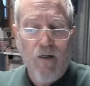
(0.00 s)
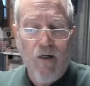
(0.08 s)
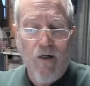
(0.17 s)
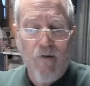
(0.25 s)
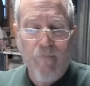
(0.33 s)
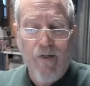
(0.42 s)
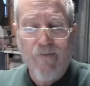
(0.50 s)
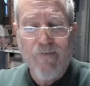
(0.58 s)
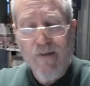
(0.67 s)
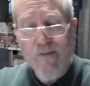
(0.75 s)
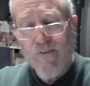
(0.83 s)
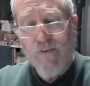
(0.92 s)
Um, it
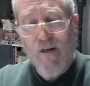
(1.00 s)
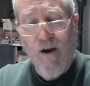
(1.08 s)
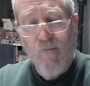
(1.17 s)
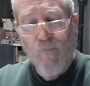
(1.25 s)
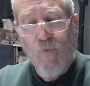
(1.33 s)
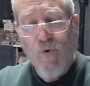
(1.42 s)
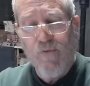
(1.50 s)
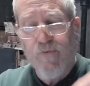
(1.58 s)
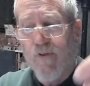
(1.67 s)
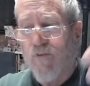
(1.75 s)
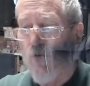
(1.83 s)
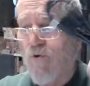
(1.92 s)
does come with
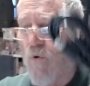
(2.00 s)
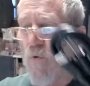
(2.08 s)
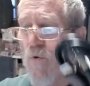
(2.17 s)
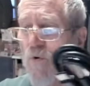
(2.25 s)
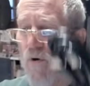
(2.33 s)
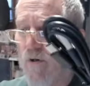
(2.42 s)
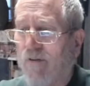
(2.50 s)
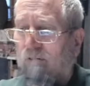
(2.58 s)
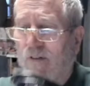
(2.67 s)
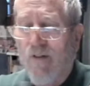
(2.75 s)
this cord,